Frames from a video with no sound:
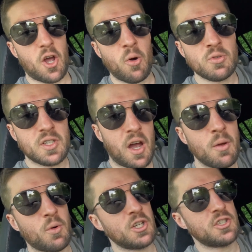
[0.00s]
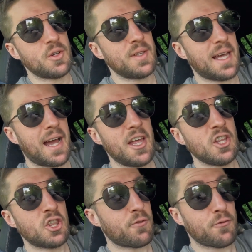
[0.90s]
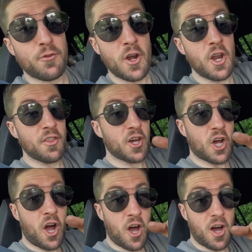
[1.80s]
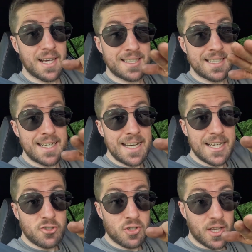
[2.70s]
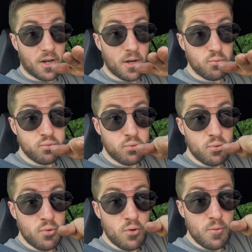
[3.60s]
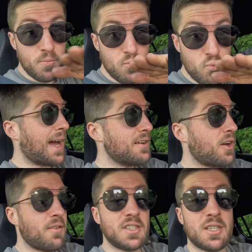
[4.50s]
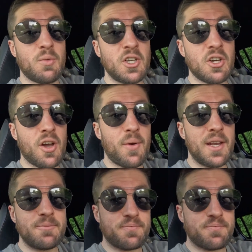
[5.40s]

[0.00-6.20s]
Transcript: whole time while you're doing that, the front of the car is literally going like, whoop. And obviously when you go in